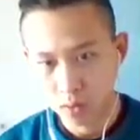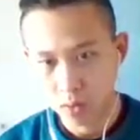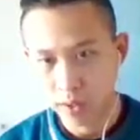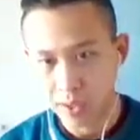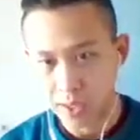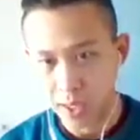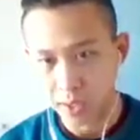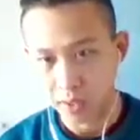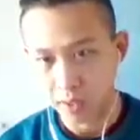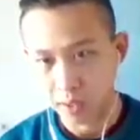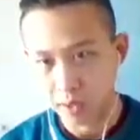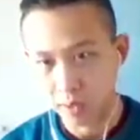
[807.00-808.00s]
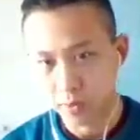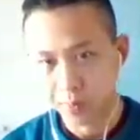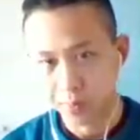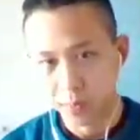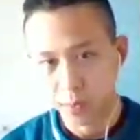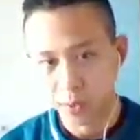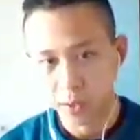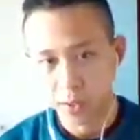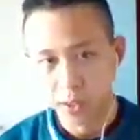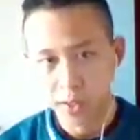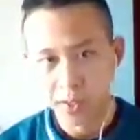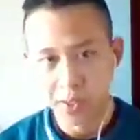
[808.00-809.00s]
Exactly. Right.
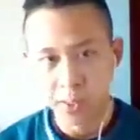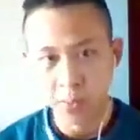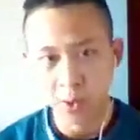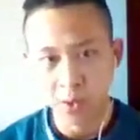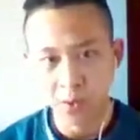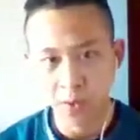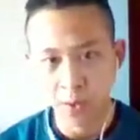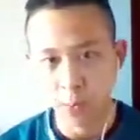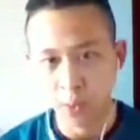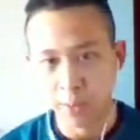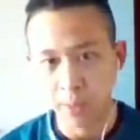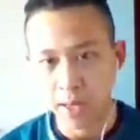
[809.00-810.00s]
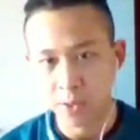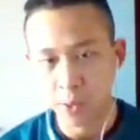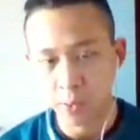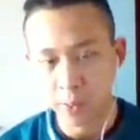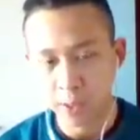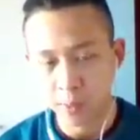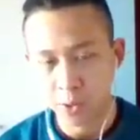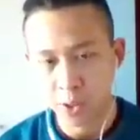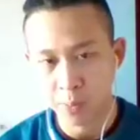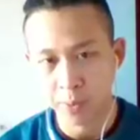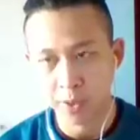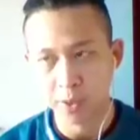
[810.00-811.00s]
And the same goes for when I'm not doing my double
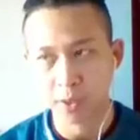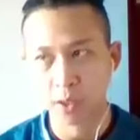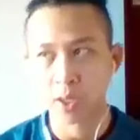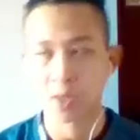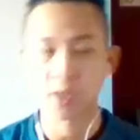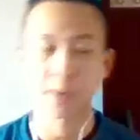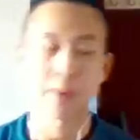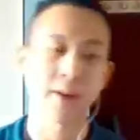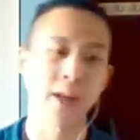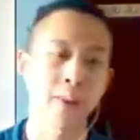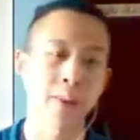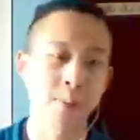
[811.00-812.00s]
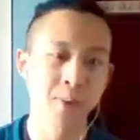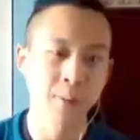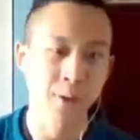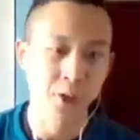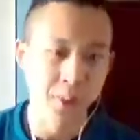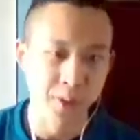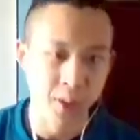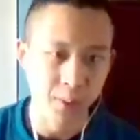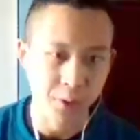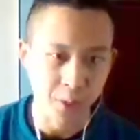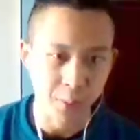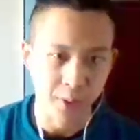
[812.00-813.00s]
jump, but not my up B, but just my double
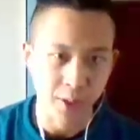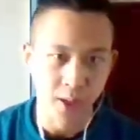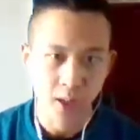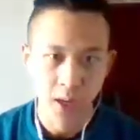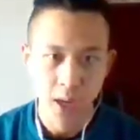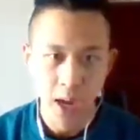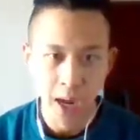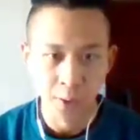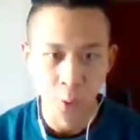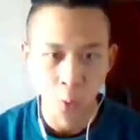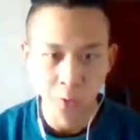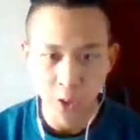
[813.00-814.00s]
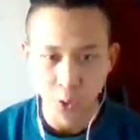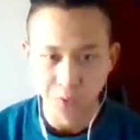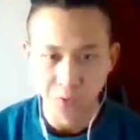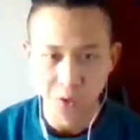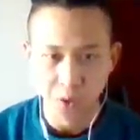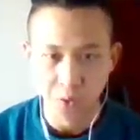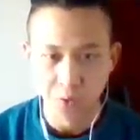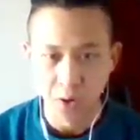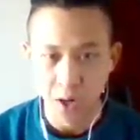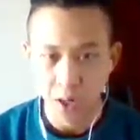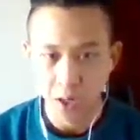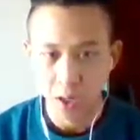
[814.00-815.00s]
jump, right? I can only drift so
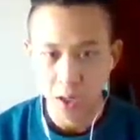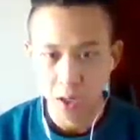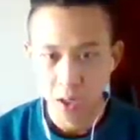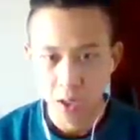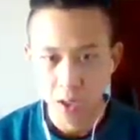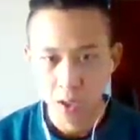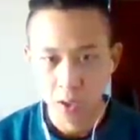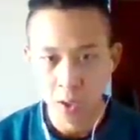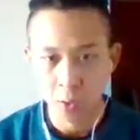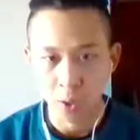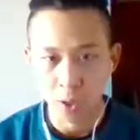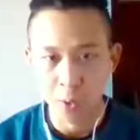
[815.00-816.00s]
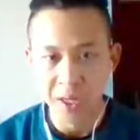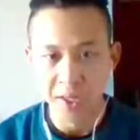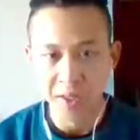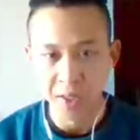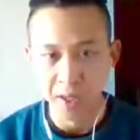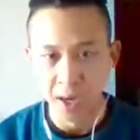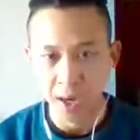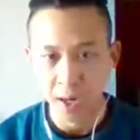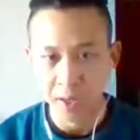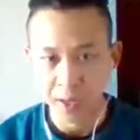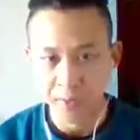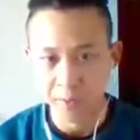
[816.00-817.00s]
far. Her weakness in the air
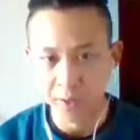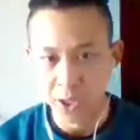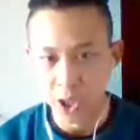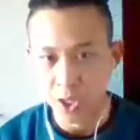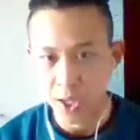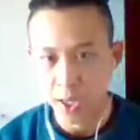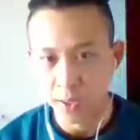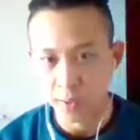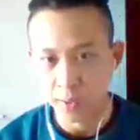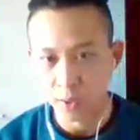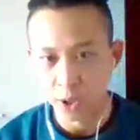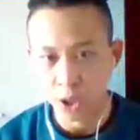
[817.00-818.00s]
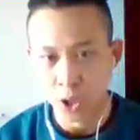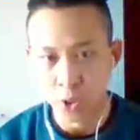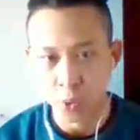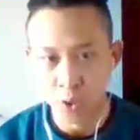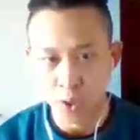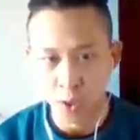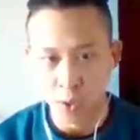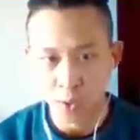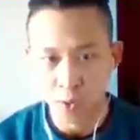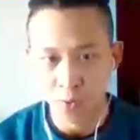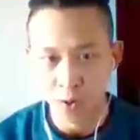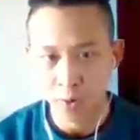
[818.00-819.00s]
is definitely she can't choose to go
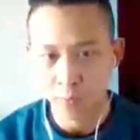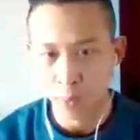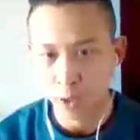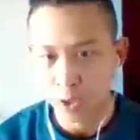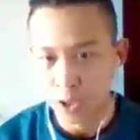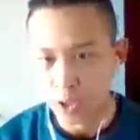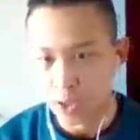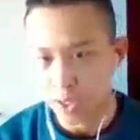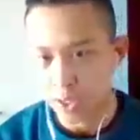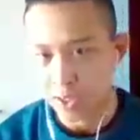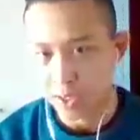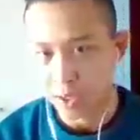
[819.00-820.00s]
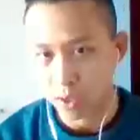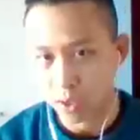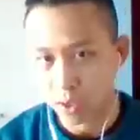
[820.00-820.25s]
too far from where she's landing,